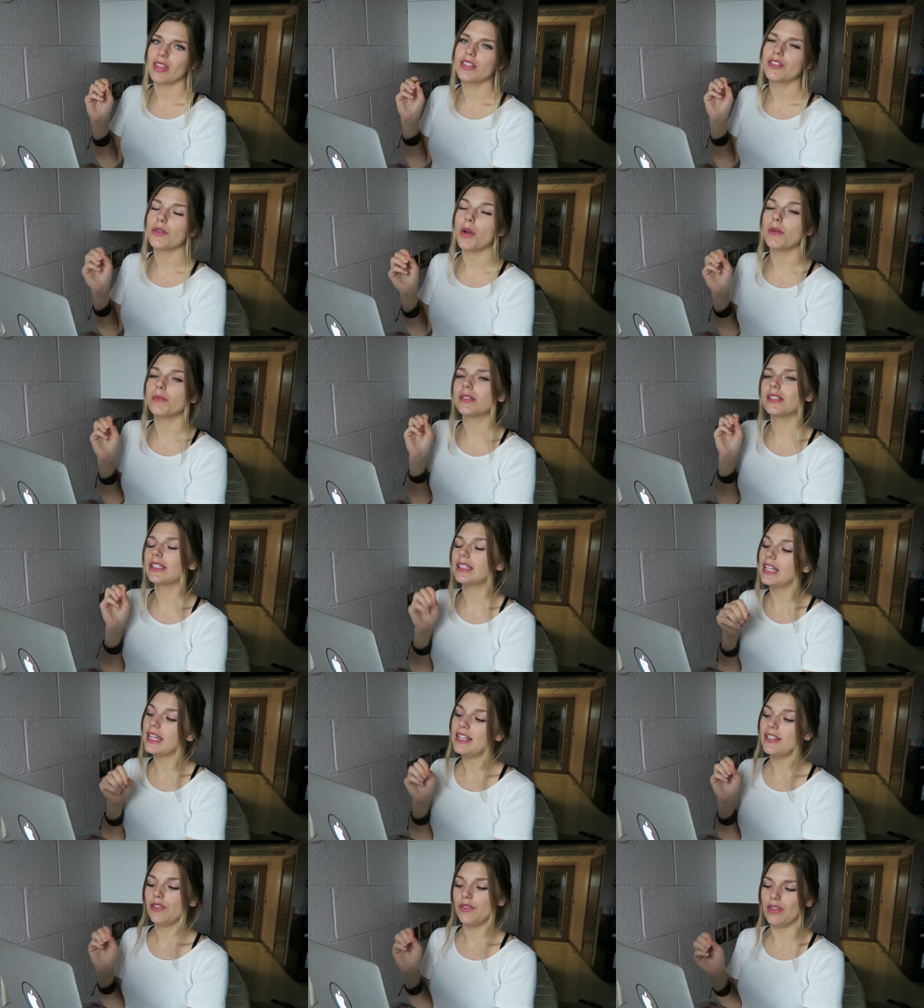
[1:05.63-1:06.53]
So it was
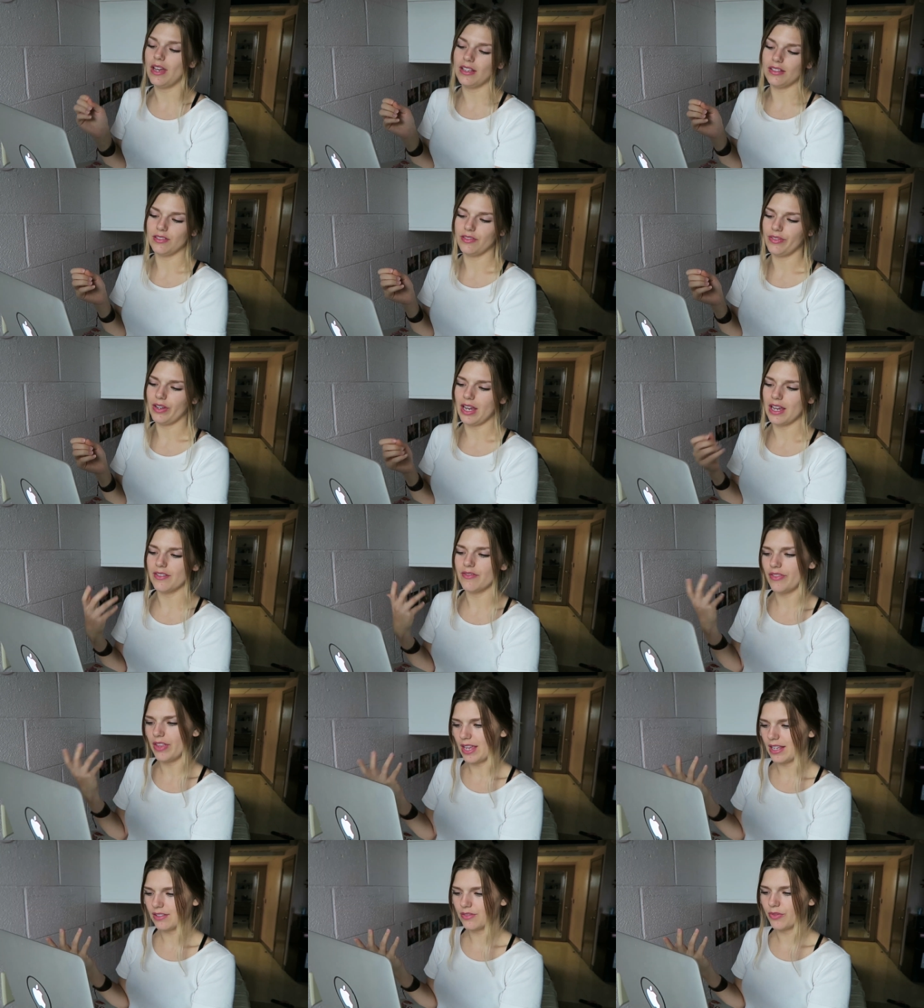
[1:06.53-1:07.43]
late two thousand
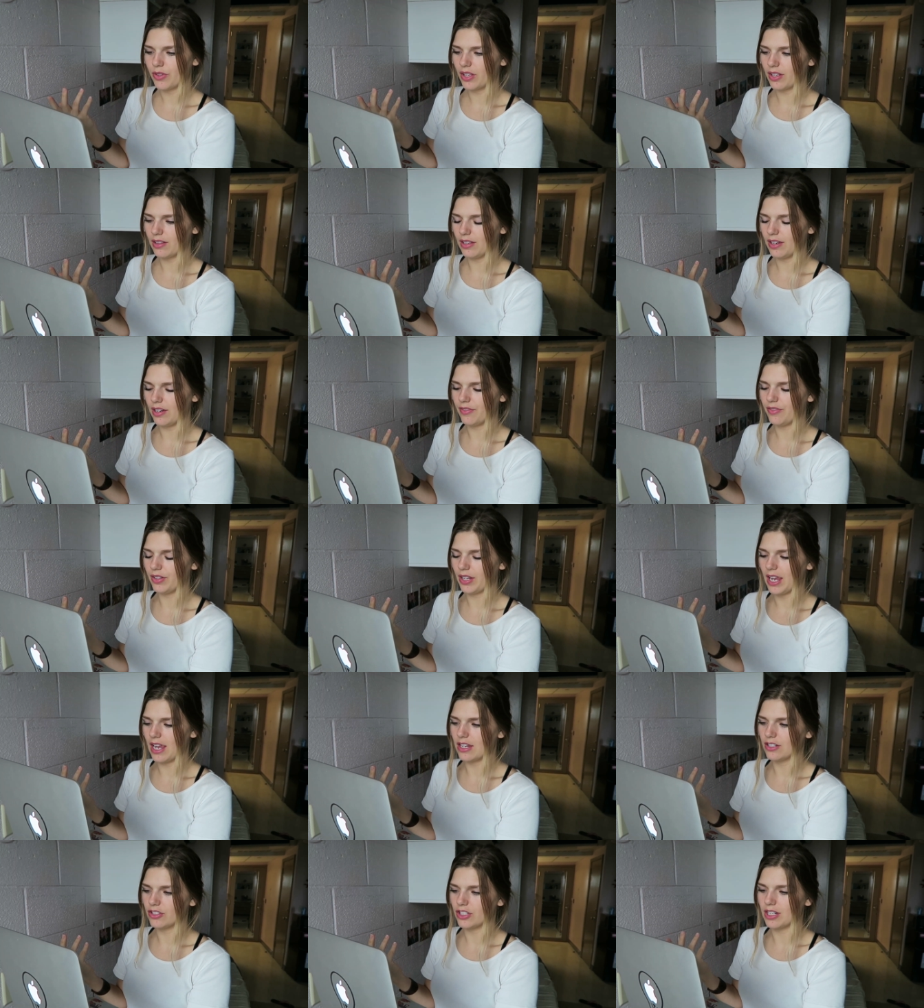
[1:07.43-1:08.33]
five, thanks for the
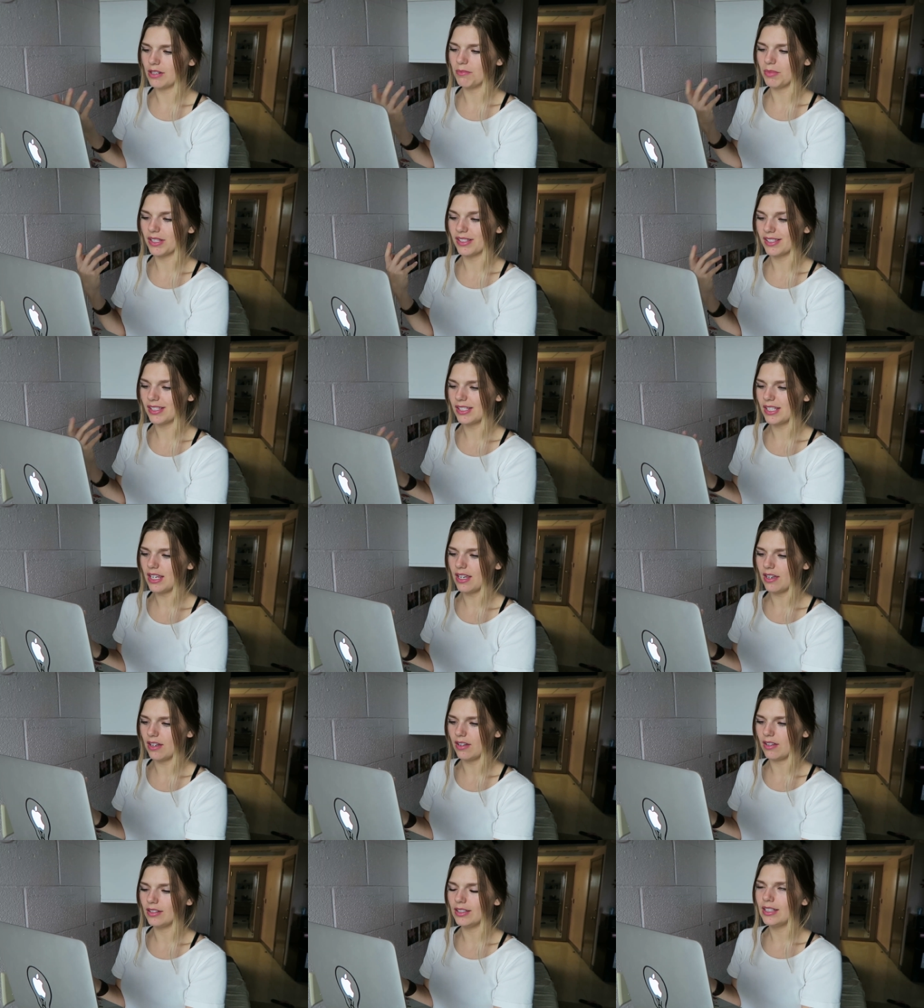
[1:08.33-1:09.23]
clarification, but
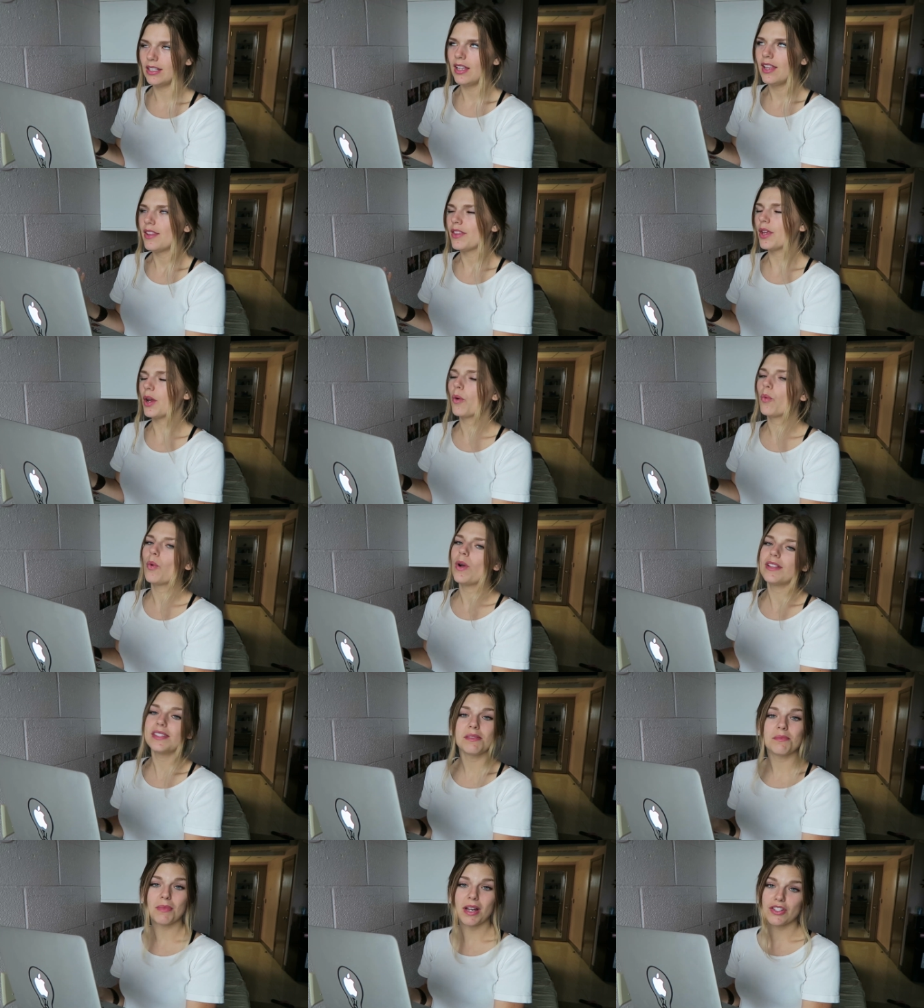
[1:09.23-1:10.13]
still, there
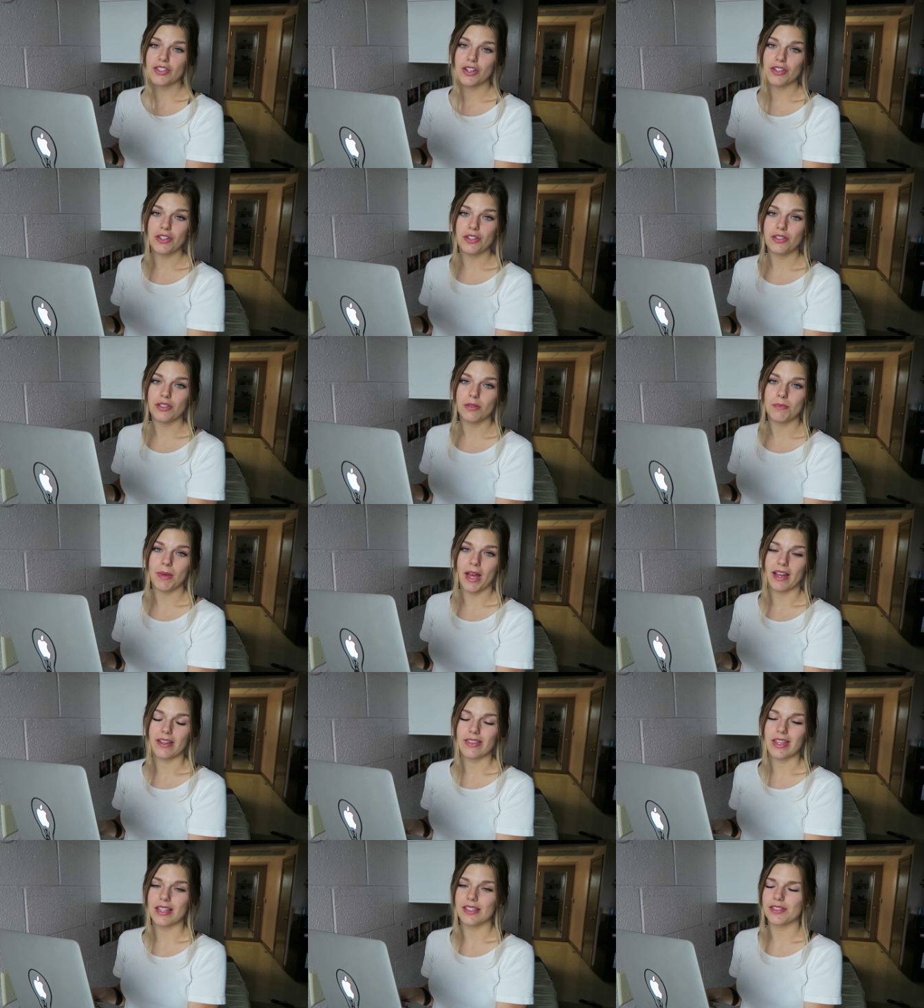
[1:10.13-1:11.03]
wasn't much on YouTube
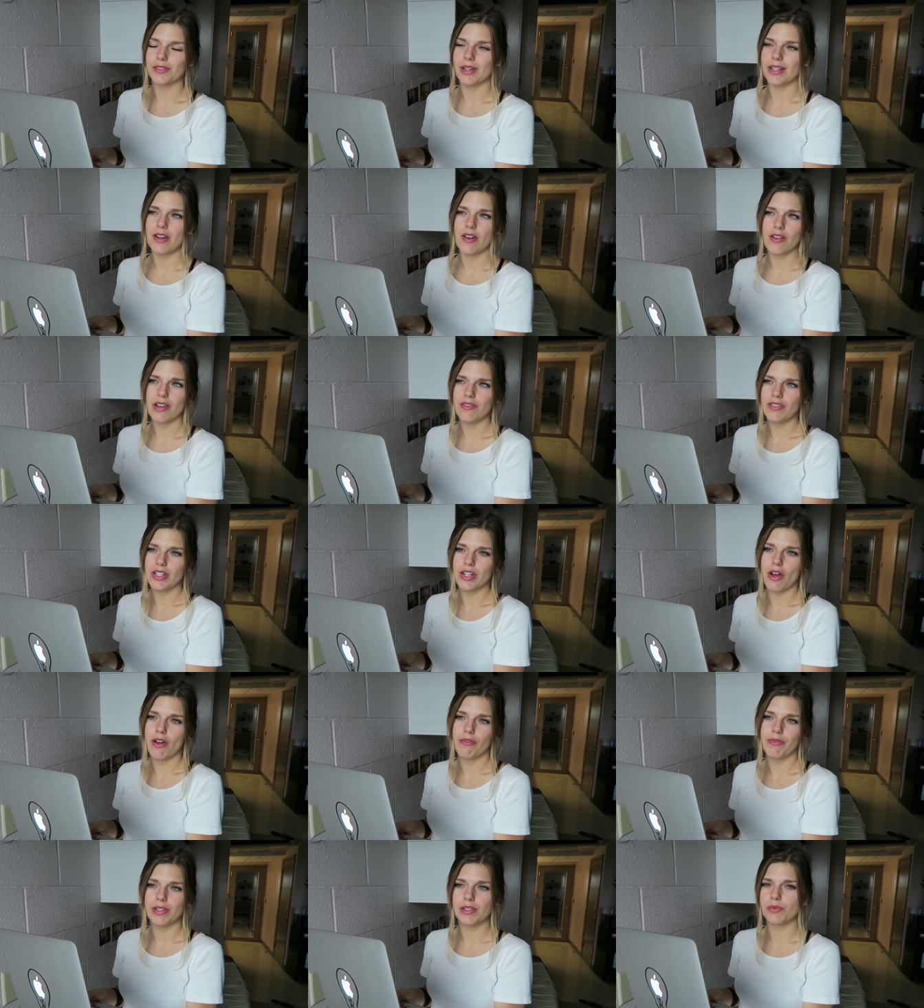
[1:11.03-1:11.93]
back then, so I don't even
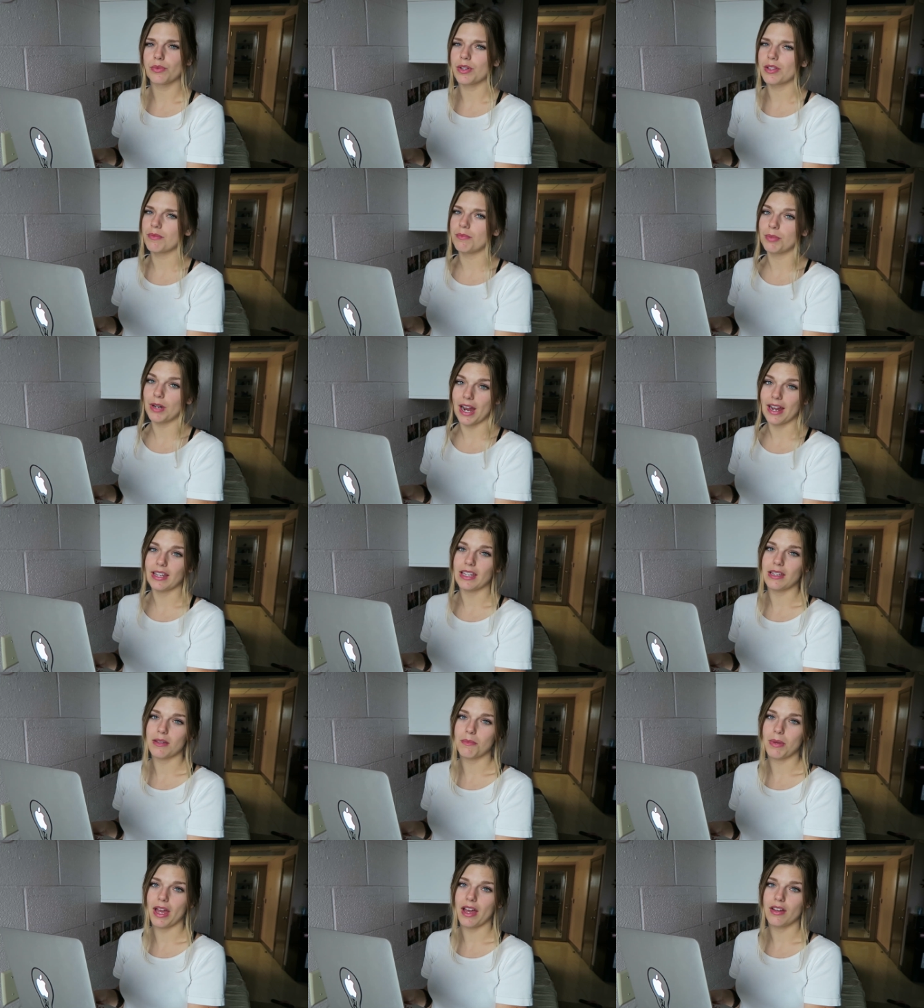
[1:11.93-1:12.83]
know if it's worth
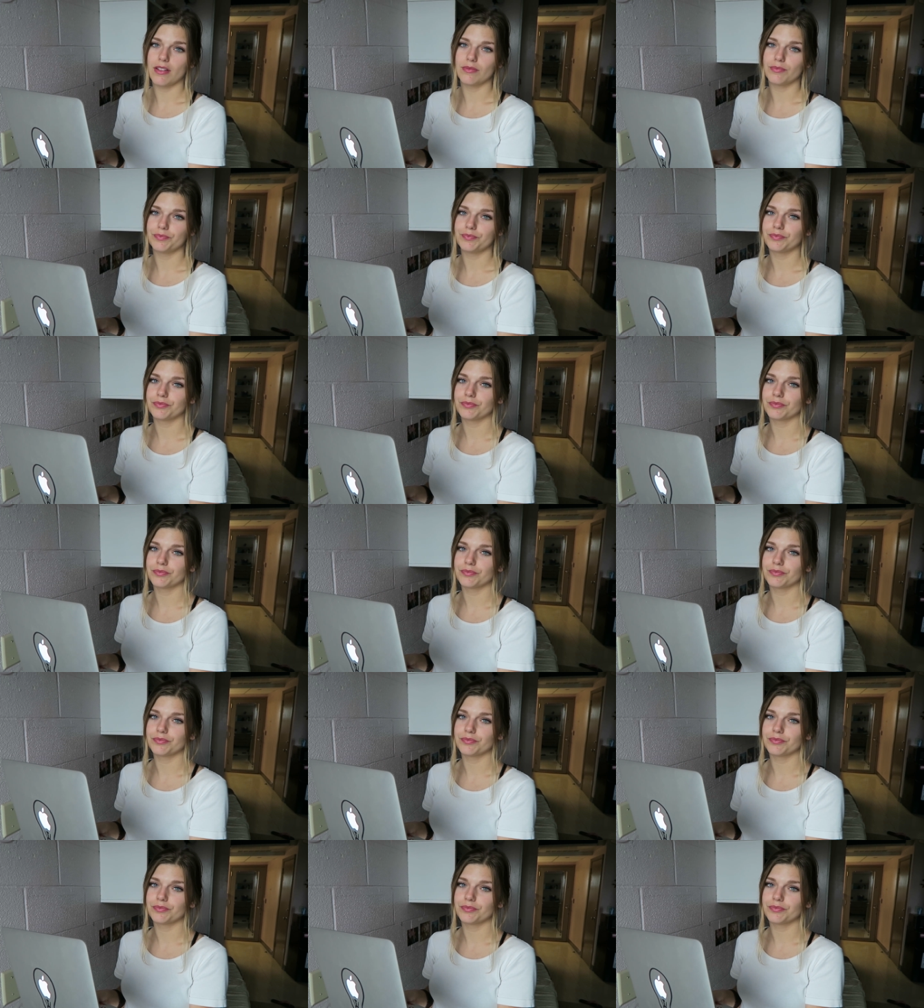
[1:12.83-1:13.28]
bragging about.